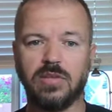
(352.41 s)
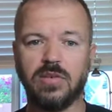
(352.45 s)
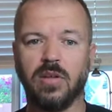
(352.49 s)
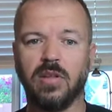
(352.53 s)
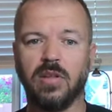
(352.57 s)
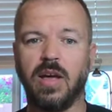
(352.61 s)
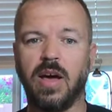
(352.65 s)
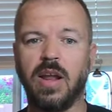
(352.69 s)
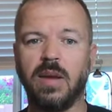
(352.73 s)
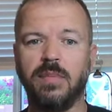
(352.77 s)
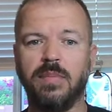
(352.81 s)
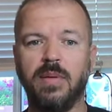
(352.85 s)
So
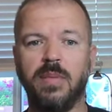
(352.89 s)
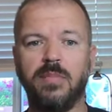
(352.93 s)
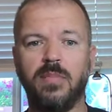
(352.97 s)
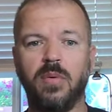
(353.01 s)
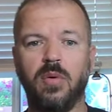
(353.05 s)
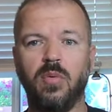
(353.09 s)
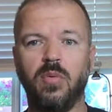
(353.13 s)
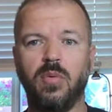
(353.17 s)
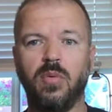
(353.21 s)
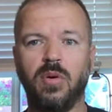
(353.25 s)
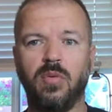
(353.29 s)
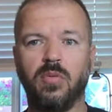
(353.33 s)
a lot of
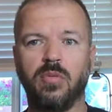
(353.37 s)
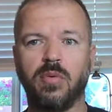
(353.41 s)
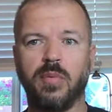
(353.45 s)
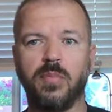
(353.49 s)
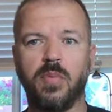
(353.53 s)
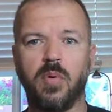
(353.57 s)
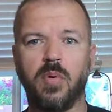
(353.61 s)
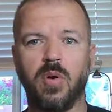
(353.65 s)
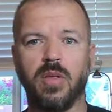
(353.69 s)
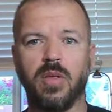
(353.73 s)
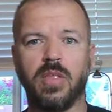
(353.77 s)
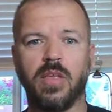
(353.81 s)
people will
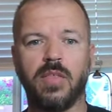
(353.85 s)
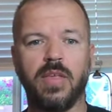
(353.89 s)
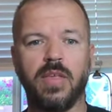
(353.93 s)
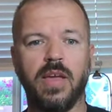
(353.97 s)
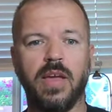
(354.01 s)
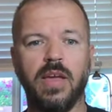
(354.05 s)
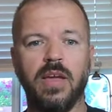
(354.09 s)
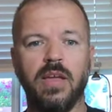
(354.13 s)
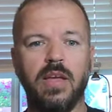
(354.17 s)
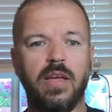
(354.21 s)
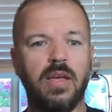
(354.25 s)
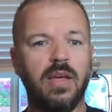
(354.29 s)
report that
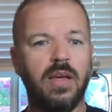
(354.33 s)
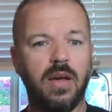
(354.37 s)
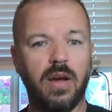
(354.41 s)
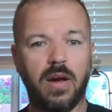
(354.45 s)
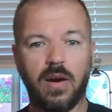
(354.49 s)
they